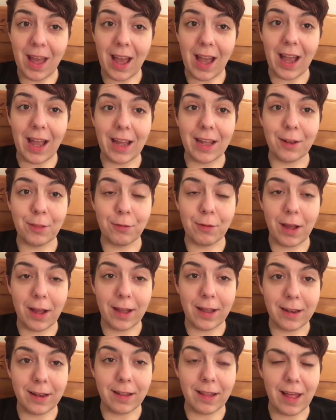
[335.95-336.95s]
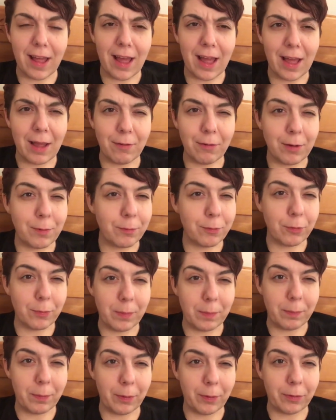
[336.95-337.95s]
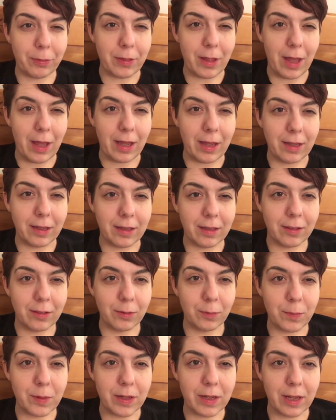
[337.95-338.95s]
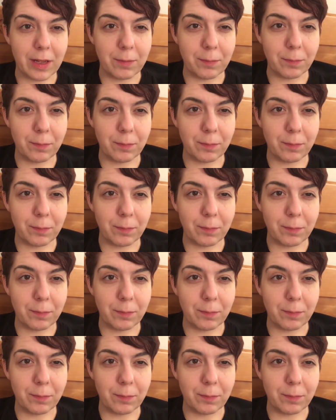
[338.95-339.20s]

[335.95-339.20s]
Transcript: I had threatened that right before my birthday, the week